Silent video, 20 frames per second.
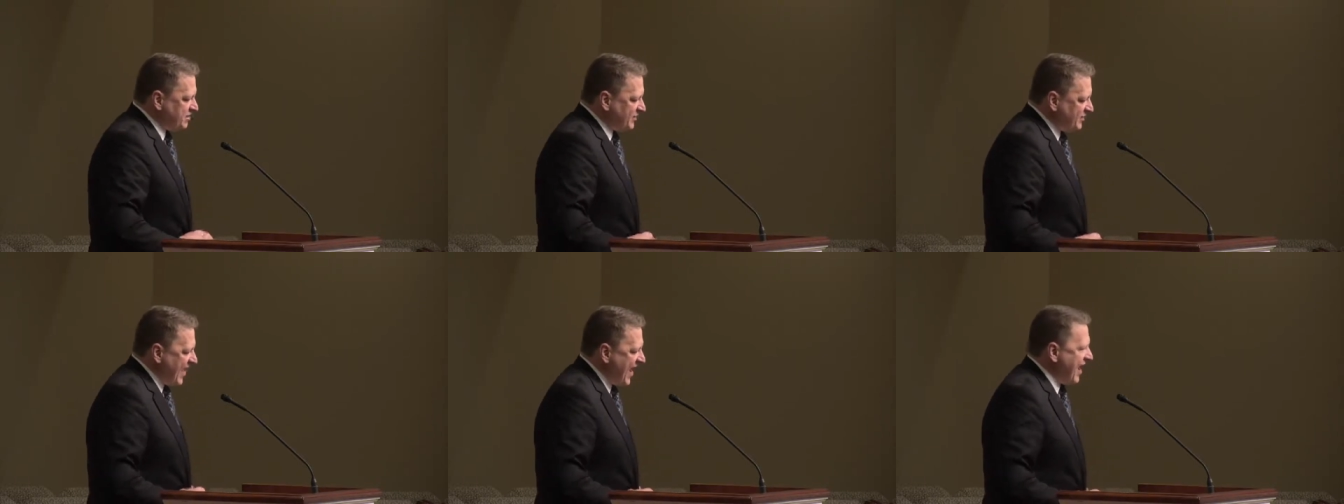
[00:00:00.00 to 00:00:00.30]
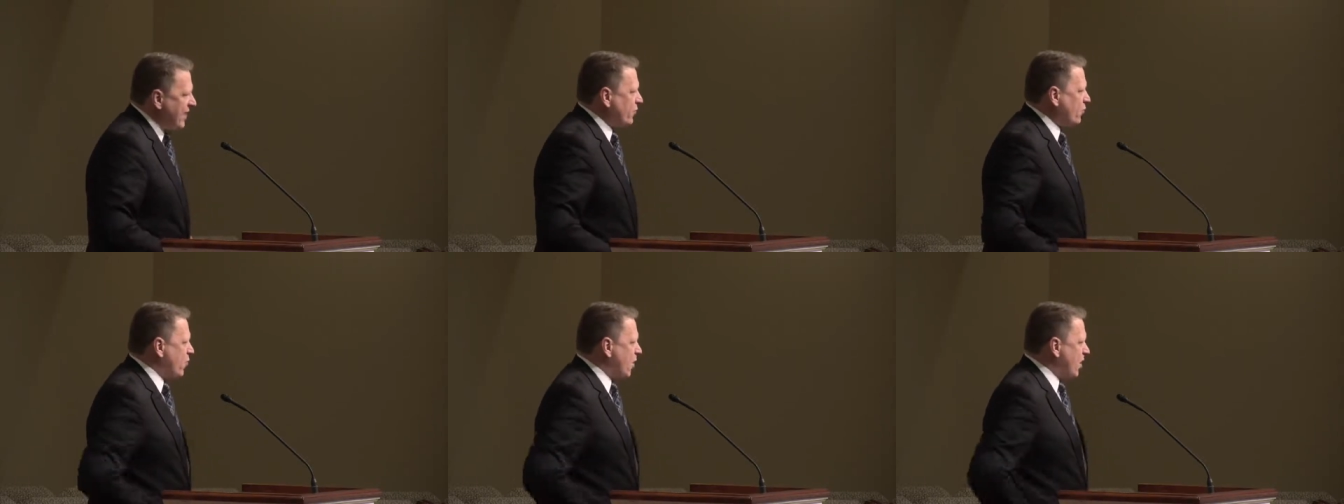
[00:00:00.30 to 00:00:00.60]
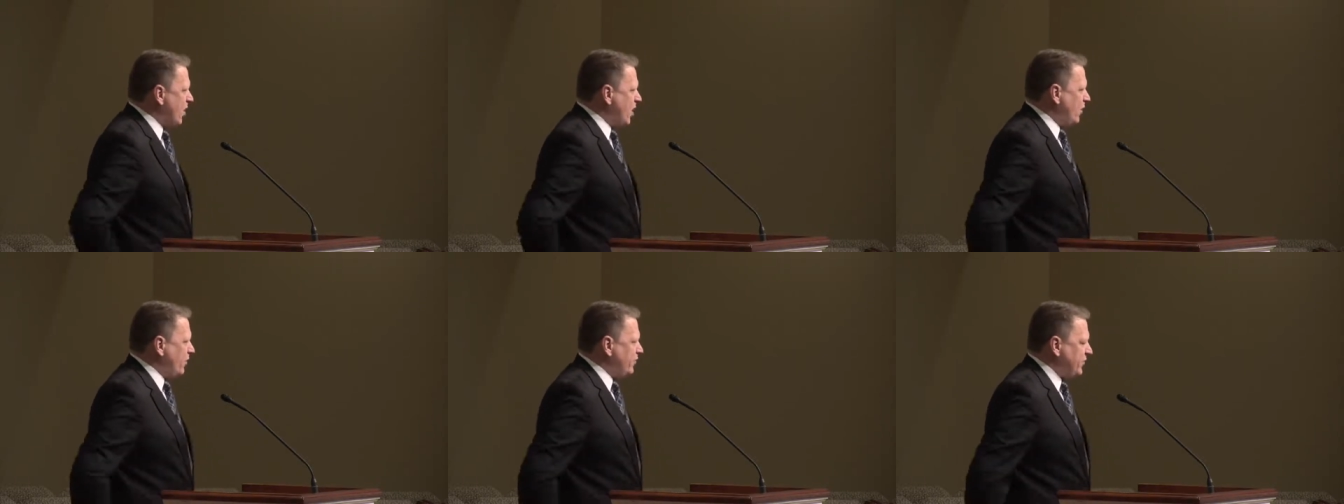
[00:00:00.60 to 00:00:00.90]
to that
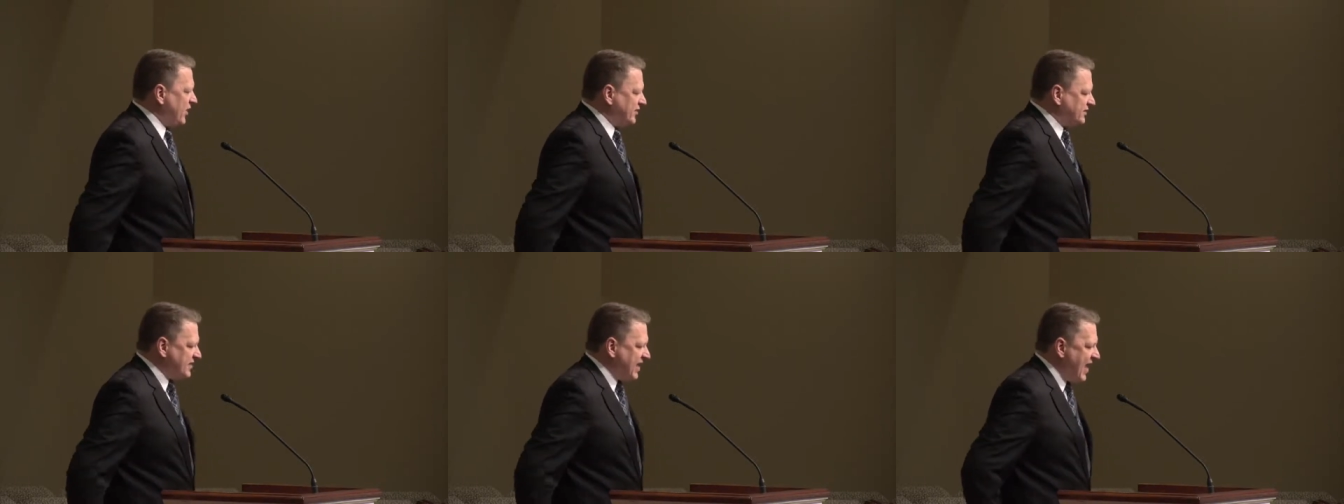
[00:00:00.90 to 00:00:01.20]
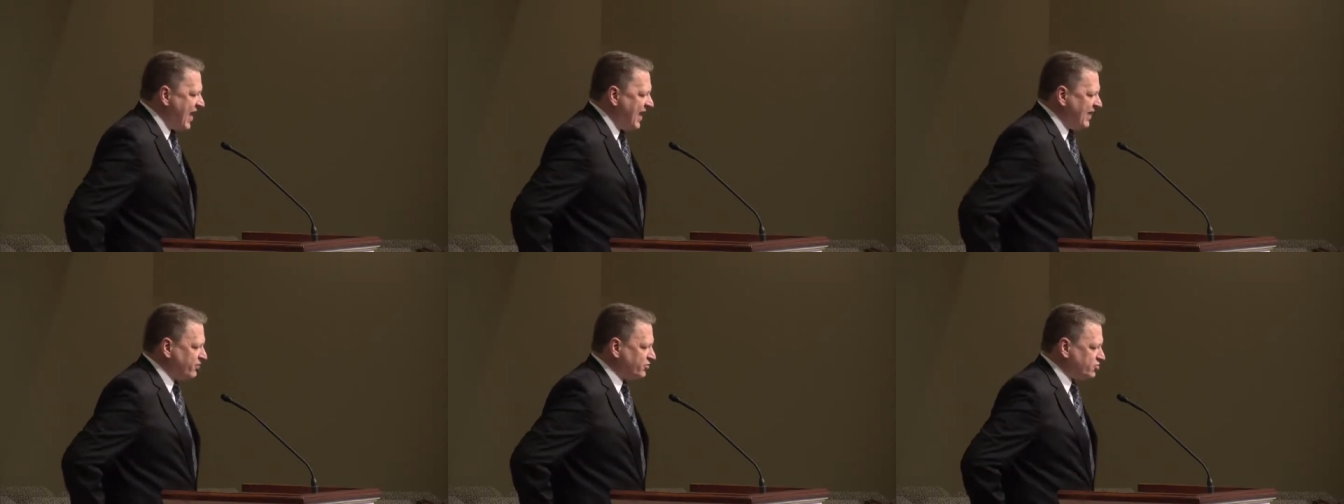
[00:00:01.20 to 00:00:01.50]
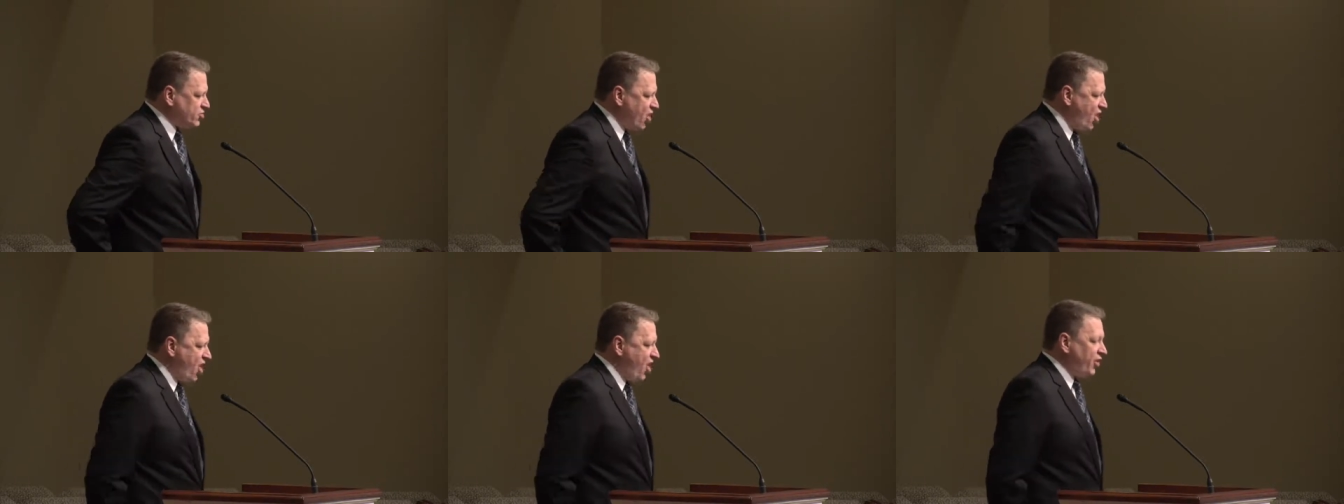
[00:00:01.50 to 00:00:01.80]
world that God
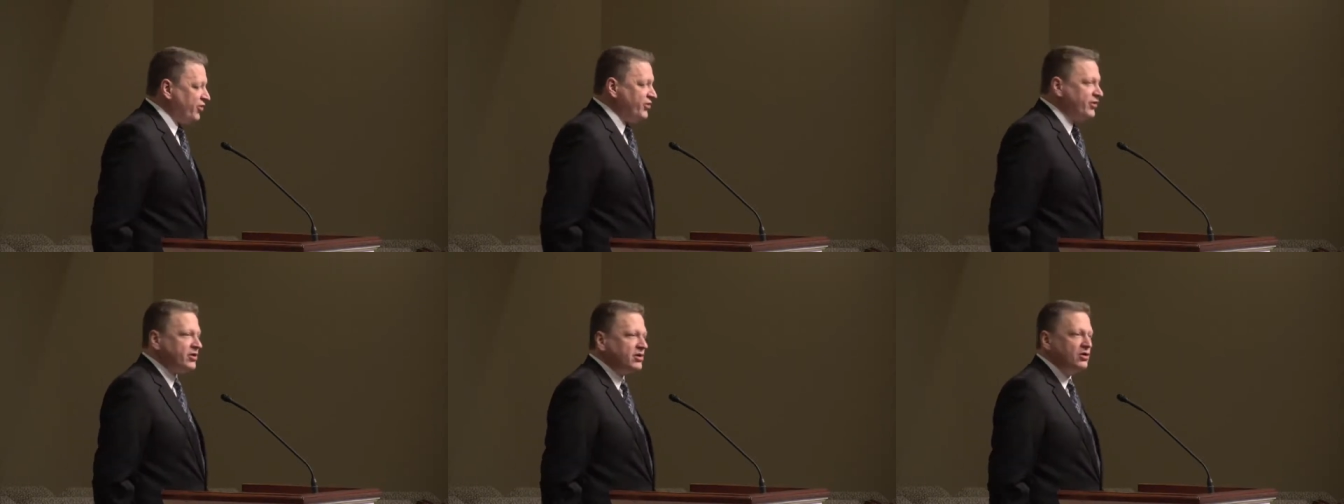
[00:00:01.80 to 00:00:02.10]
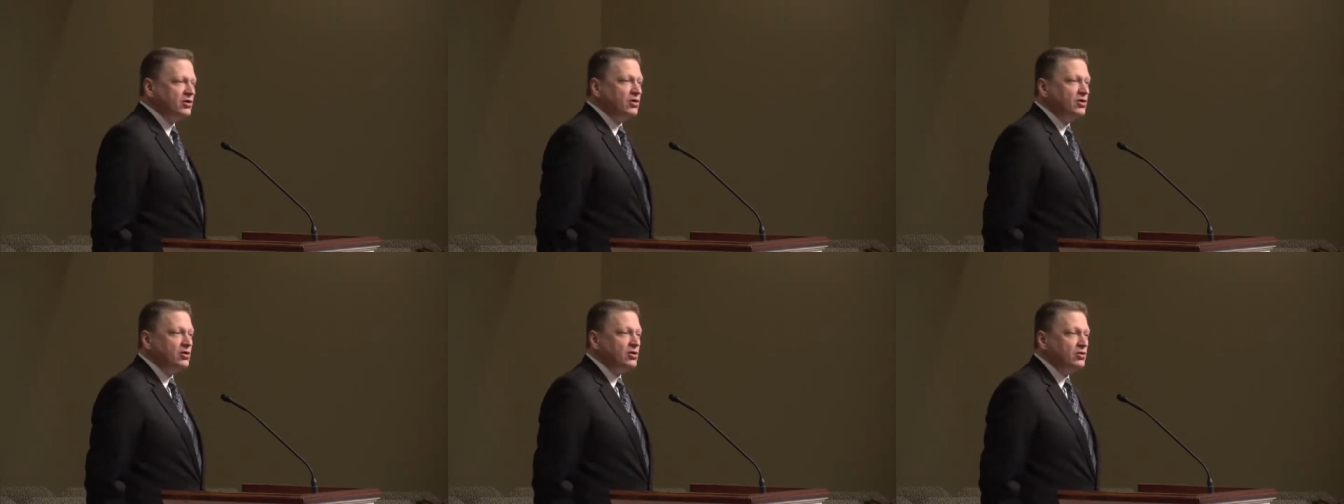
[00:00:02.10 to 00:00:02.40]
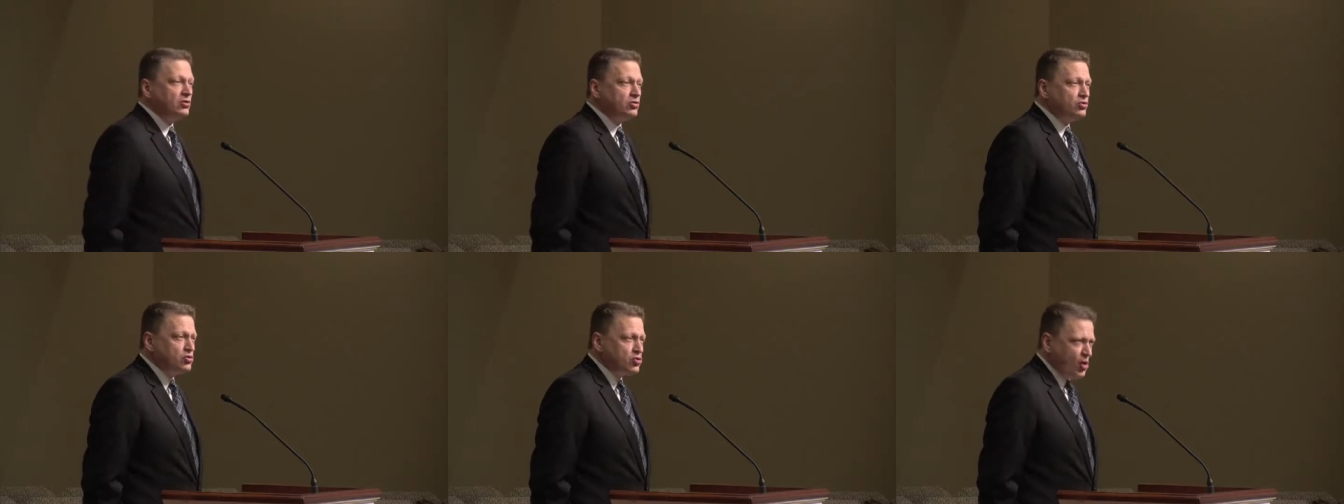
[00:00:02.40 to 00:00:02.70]
called
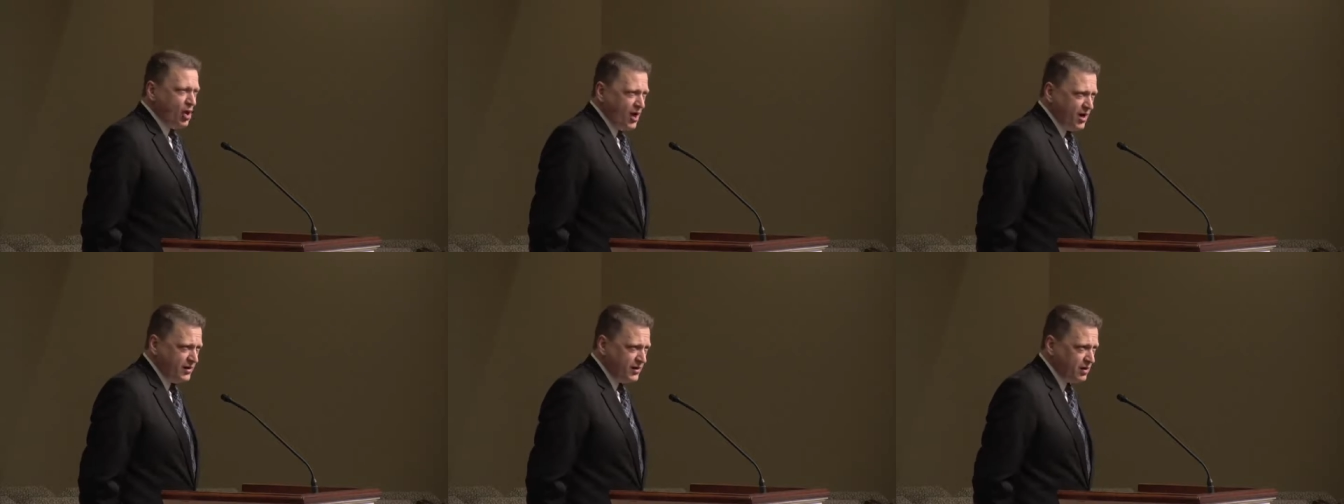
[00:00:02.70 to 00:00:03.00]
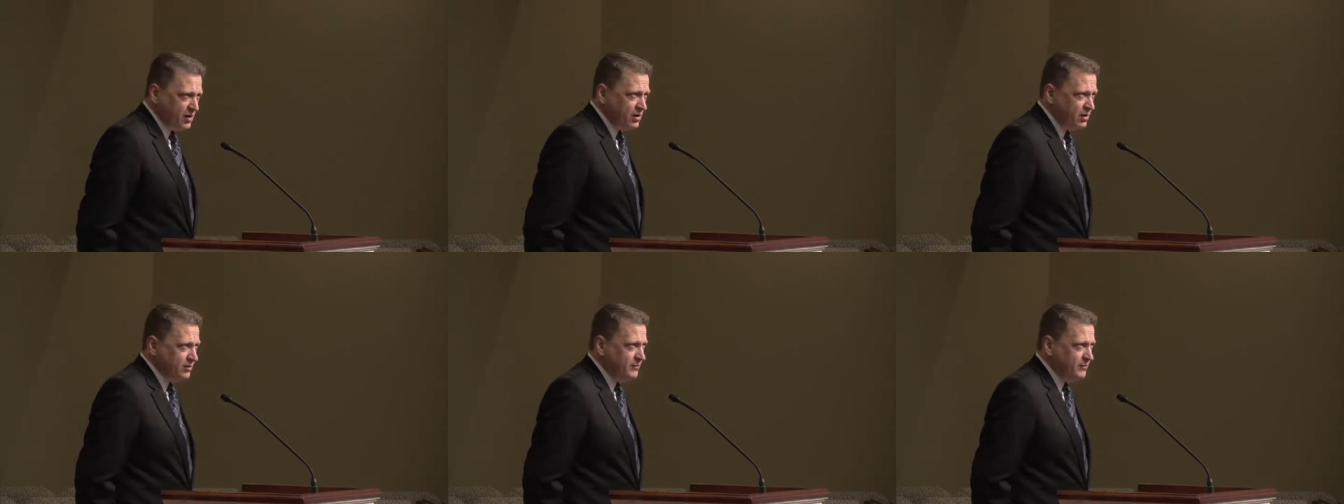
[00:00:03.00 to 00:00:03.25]
good.